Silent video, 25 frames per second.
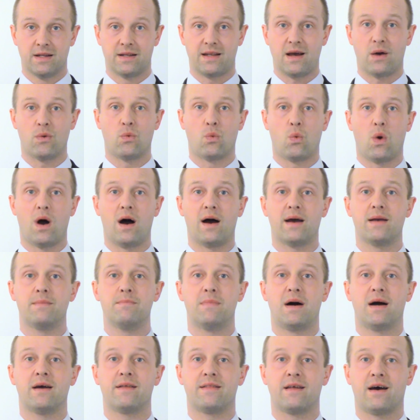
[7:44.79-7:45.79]
Now, why
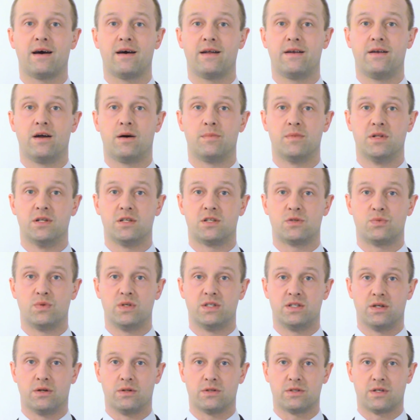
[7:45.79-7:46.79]
might that anomalous
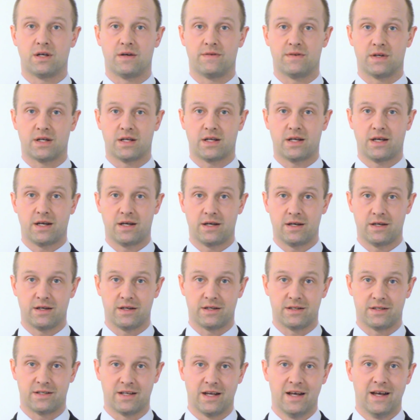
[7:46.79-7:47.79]
result have
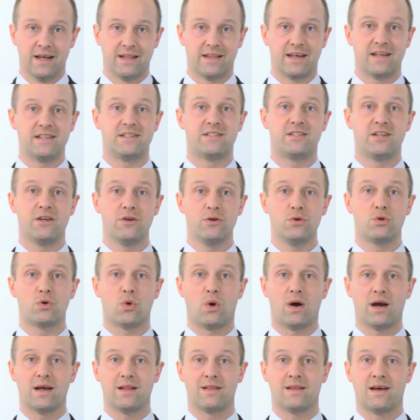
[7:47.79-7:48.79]
occurred? They do
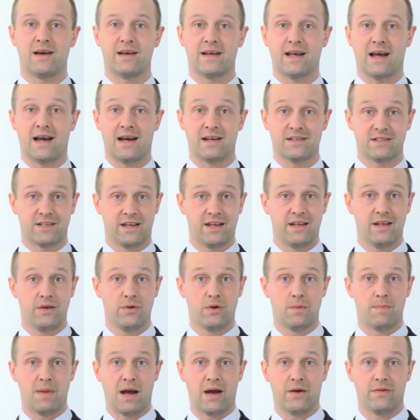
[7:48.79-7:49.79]
quite like asking
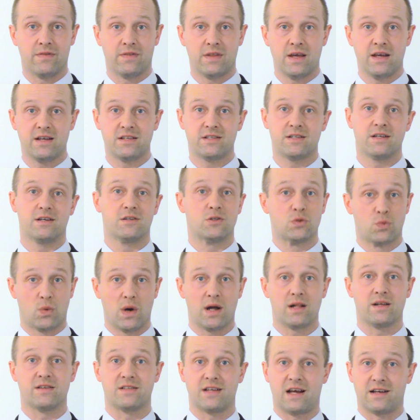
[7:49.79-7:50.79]
you about this as
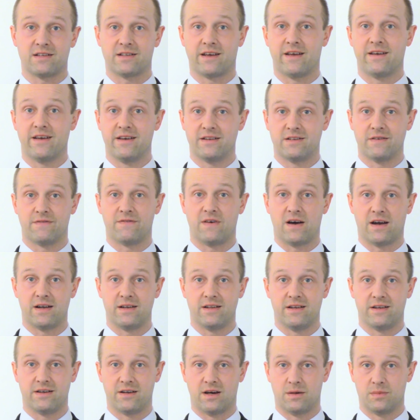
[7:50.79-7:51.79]
well as asking you to
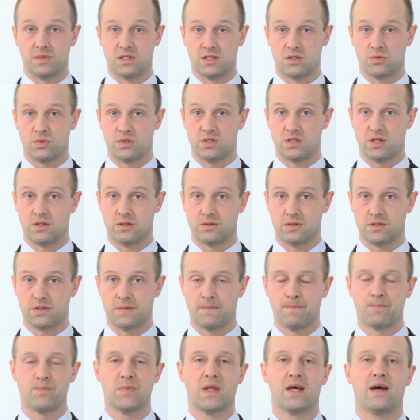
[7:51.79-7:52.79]
find the anomalous result.
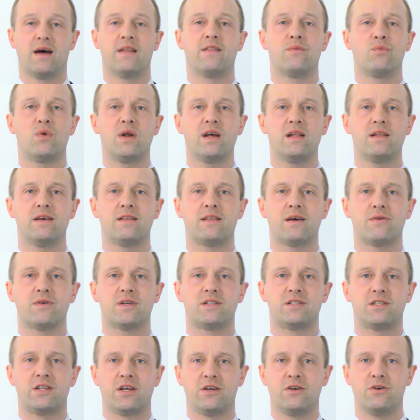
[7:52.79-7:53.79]
And really, there
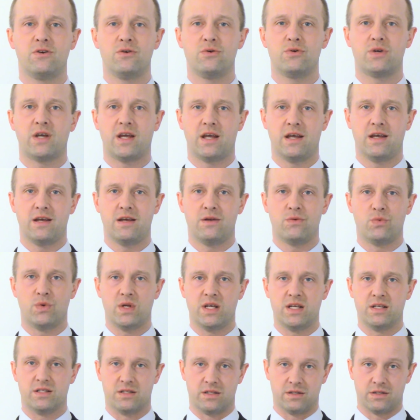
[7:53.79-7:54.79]
are 2 key
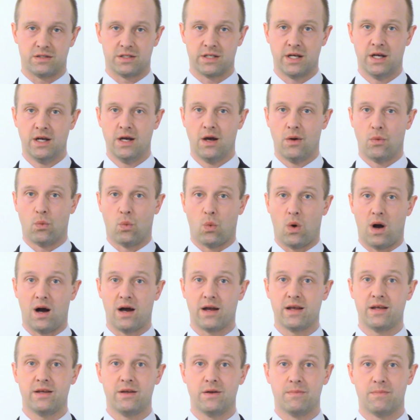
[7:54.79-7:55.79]
reasons
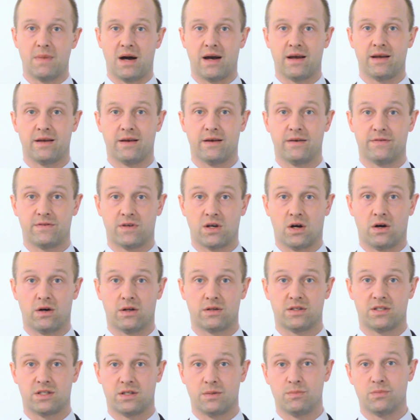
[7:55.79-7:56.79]
why you might have
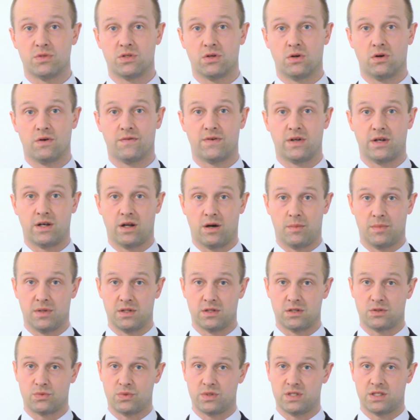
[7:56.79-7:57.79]
got some sort of
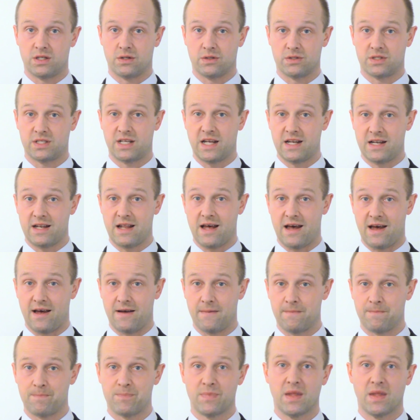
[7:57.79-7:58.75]
anomalous result in there.